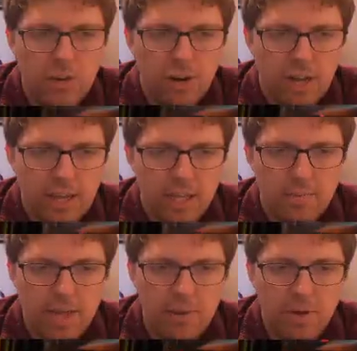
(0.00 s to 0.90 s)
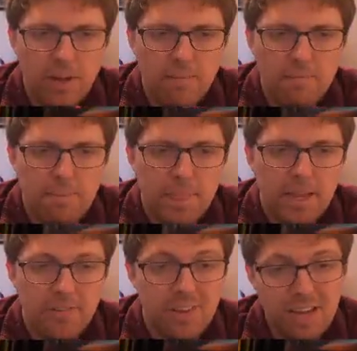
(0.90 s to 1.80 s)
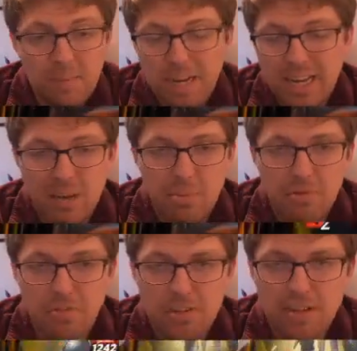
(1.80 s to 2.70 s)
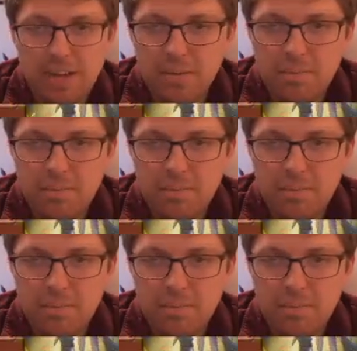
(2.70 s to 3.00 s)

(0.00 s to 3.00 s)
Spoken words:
try to kill him that way, because it doubles every time.